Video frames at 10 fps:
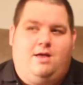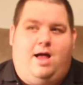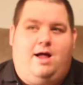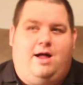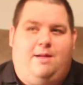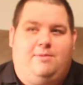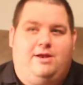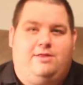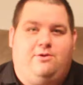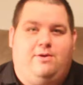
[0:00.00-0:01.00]

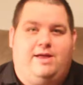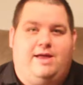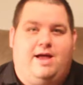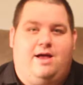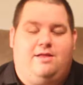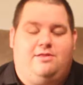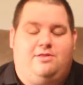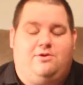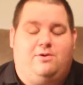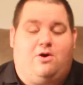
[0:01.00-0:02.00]
going to
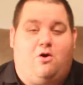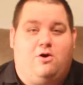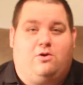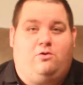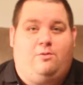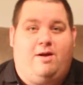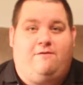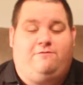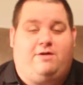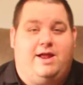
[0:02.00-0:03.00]
do an article
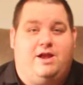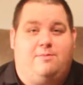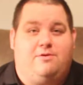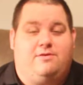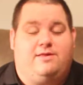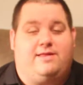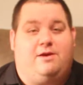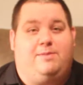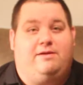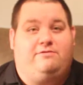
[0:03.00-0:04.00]
about flight numbers because
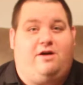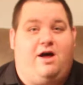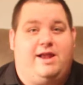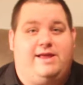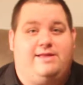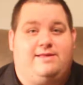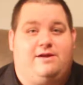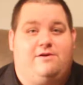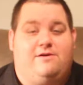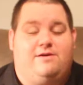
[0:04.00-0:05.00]
that'll be a lot
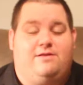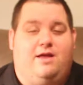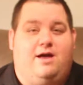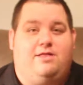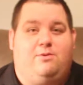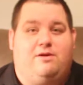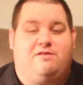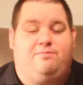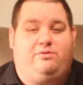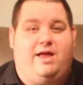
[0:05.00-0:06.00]
easier to
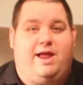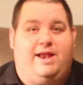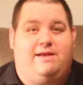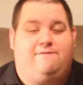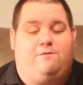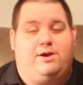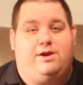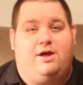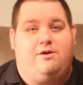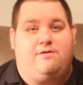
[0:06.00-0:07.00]
explain and for you
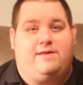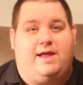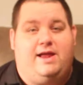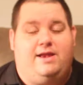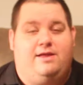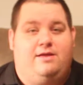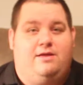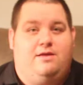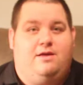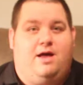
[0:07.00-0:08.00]
to understand
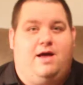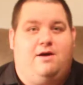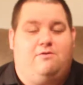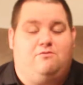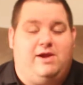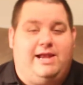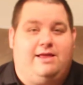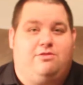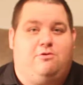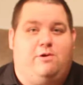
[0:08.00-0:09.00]

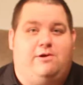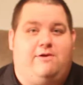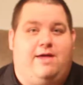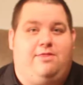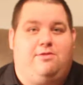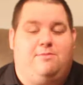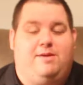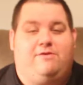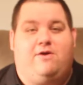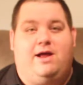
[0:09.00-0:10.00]
reading through it rather than
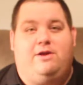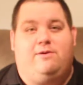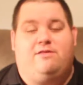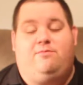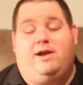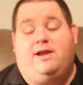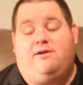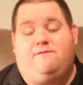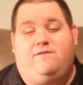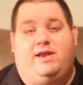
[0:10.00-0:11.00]
me trying to explain it
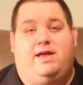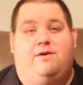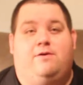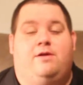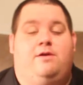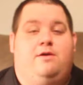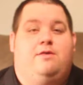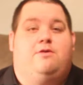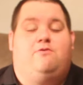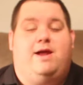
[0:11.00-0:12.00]
on video.
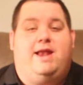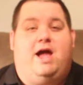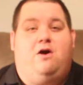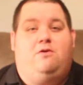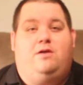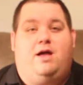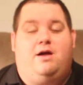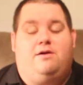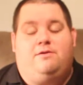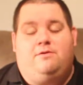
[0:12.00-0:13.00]
So right
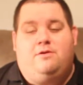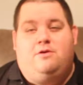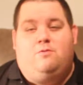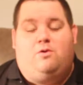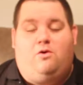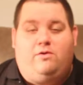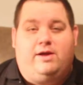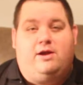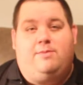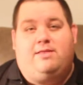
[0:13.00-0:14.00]
now, we're only
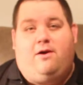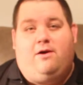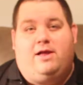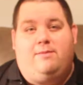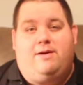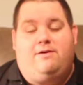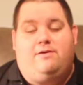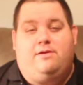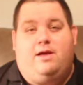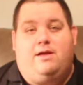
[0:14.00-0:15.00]
going to be talking
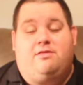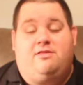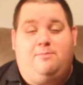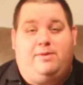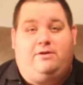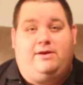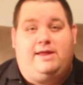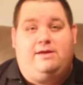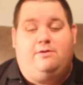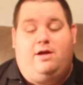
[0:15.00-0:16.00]
about
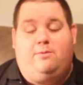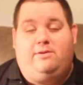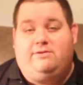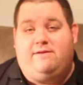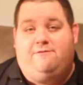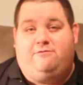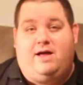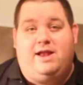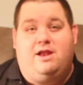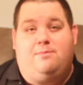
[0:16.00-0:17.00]
stability. We'll leave
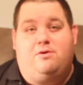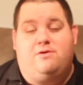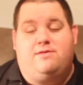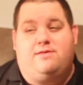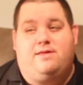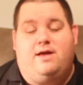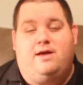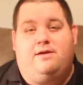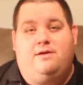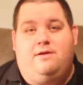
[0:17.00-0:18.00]
flight numbers.
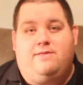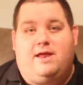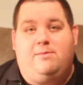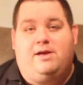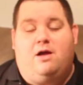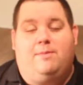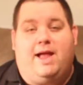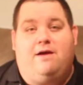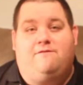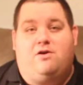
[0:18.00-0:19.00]
That'll be coming
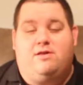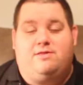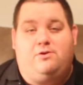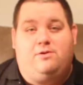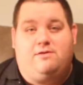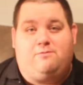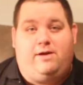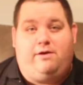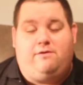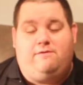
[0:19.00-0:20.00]
out very soon as
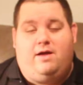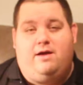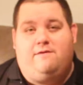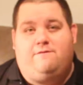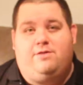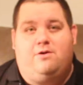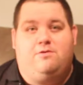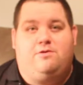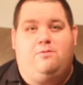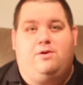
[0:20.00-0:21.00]
well for
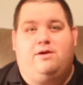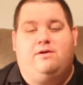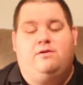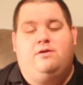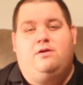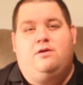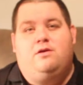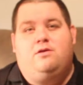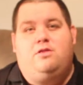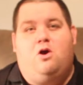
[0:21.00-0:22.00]
those who want
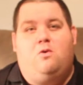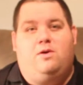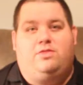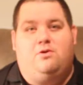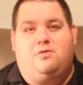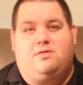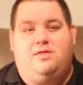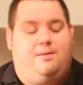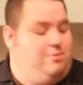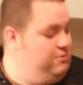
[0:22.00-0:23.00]
to know what those
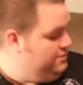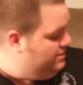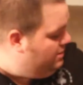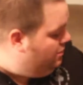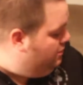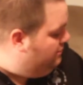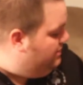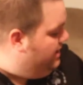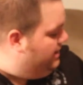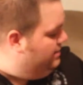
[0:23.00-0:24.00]
numbers are.
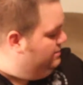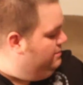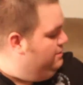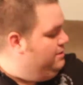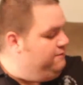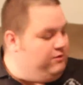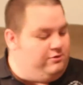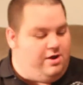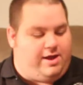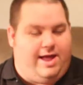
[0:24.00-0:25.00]
Like, if
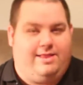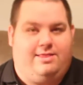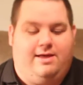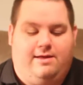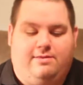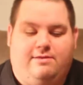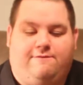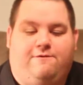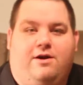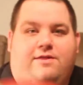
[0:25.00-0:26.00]
you look at the
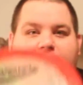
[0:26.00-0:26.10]
front of